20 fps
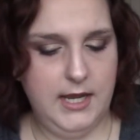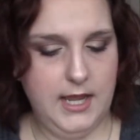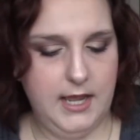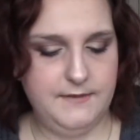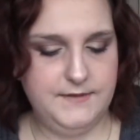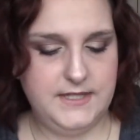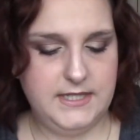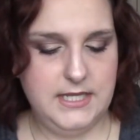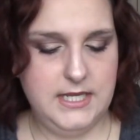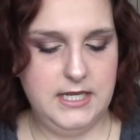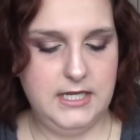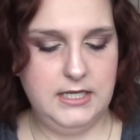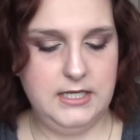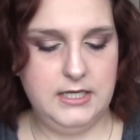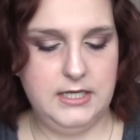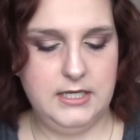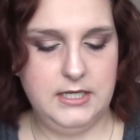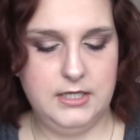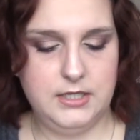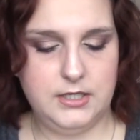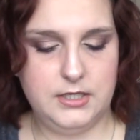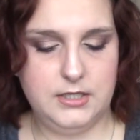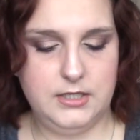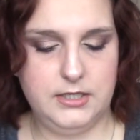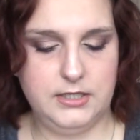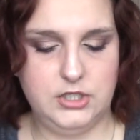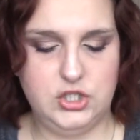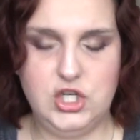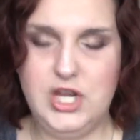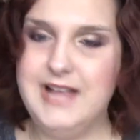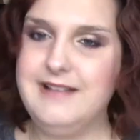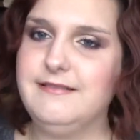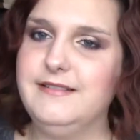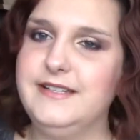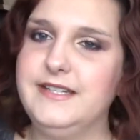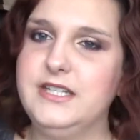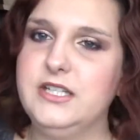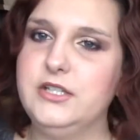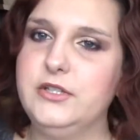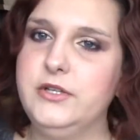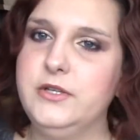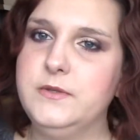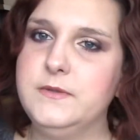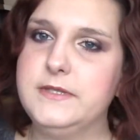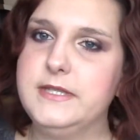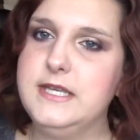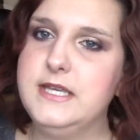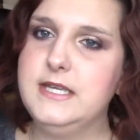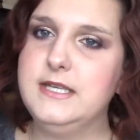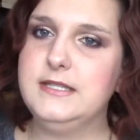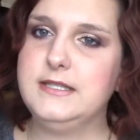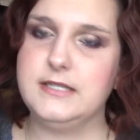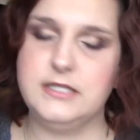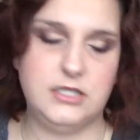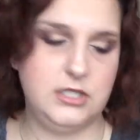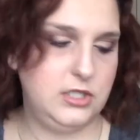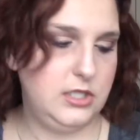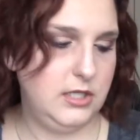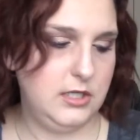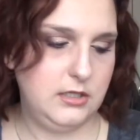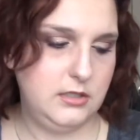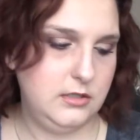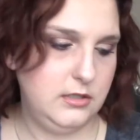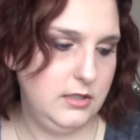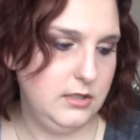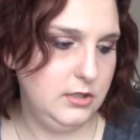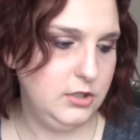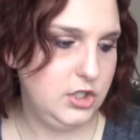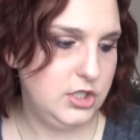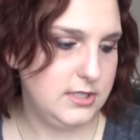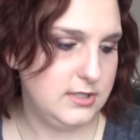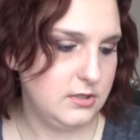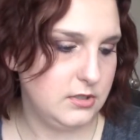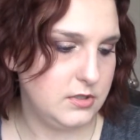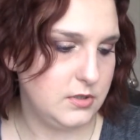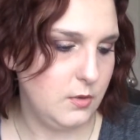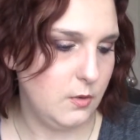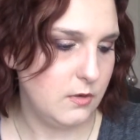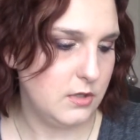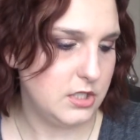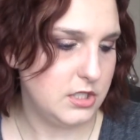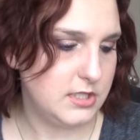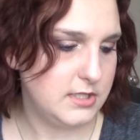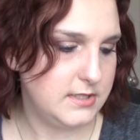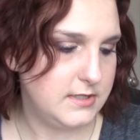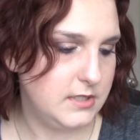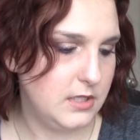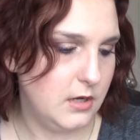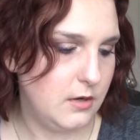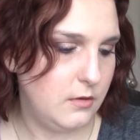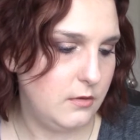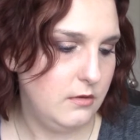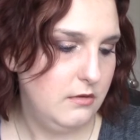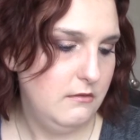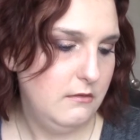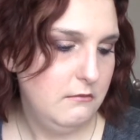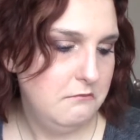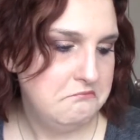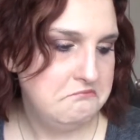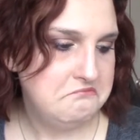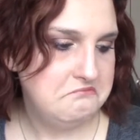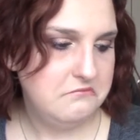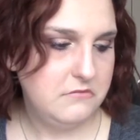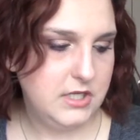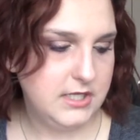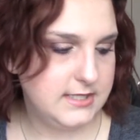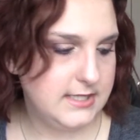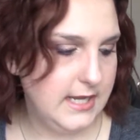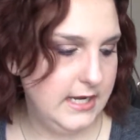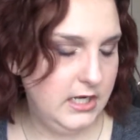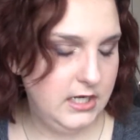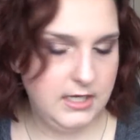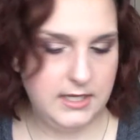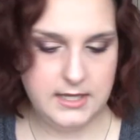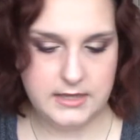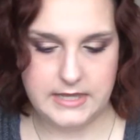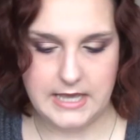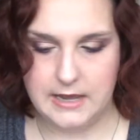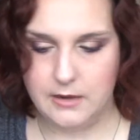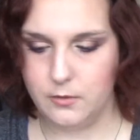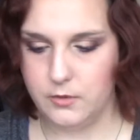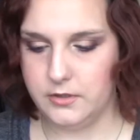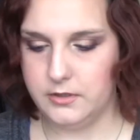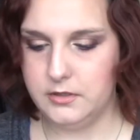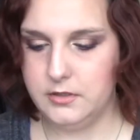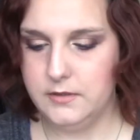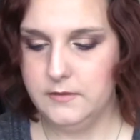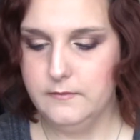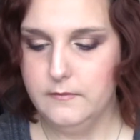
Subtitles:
I've seen like Jaclyn Hill use this, and it just looks gorgeous. So I'm excited to get that one.